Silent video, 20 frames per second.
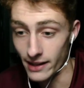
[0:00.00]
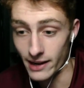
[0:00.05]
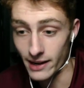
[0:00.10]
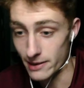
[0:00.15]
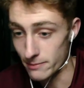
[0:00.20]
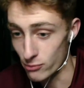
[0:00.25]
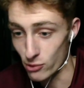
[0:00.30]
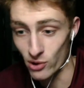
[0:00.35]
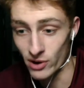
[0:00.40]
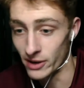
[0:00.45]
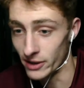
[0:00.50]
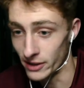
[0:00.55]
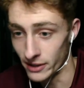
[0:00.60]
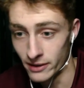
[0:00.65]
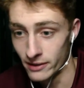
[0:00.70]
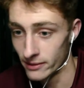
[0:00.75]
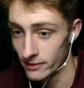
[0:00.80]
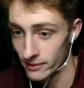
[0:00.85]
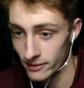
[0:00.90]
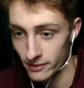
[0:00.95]
that ain't
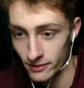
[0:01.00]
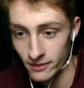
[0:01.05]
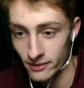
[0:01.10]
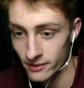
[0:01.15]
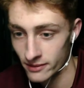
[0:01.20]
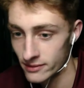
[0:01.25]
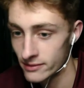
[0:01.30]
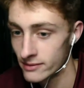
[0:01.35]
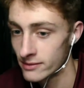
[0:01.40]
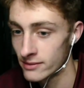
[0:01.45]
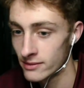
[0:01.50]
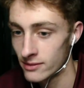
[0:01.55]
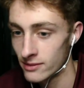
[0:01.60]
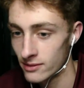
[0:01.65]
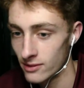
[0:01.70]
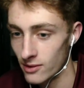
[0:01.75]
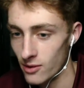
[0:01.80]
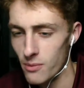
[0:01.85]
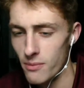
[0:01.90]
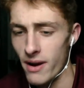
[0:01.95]
pretty.
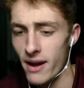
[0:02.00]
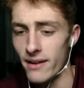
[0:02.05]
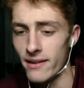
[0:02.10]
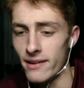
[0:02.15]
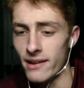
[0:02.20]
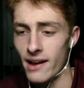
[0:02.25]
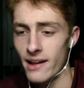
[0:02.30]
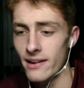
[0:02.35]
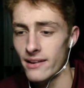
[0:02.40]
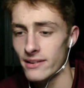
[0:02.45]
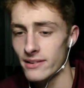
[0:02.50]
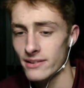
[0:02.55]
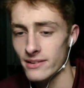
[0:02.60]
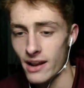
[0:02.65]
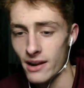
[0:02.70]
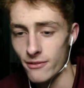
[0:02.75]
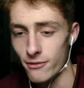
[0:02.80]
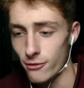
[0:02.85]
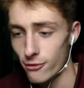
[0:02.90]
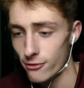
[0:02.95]
Oh my god, he just
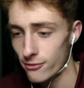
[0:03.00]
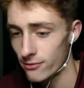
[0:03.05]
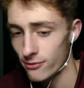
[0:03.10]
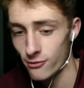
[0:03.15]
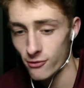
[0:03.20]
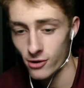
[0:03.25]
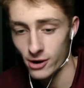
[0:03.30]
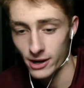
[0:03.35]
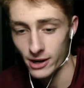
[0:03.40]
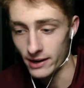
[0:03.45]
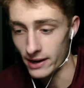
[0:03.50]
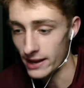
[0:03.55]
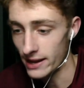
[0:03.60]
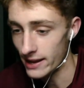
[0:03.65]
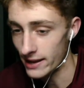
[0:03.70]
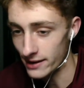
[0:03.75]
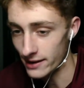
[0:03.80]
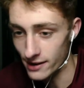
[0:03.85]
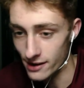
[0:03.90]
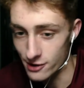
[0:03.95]
got a freaking
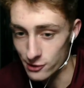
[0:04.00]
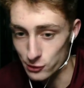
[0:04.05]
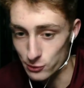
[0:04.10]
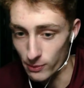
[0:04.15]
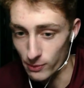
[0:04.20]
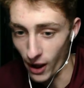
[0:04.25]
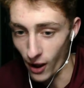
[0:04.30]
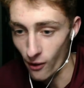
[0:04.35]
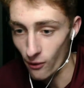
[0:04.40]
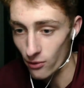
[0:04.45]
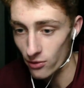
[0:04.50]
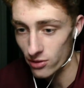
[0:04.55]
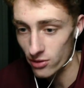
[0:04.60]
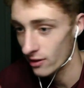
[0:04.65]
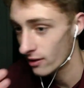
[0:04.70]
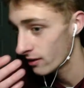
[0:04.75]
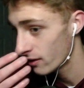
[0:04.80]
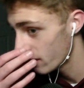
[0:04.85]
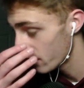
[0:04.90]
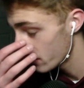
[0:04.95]
hand in his mouth.